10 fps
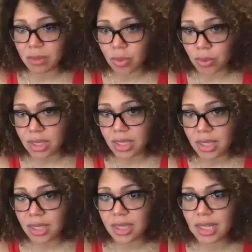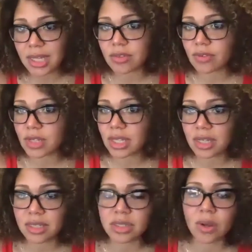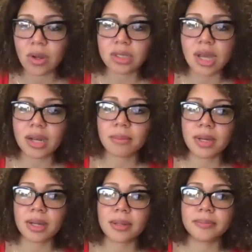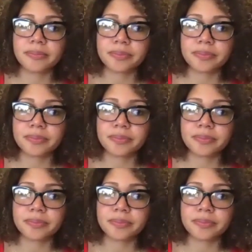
Du Bois that is really good. It's called on um, um,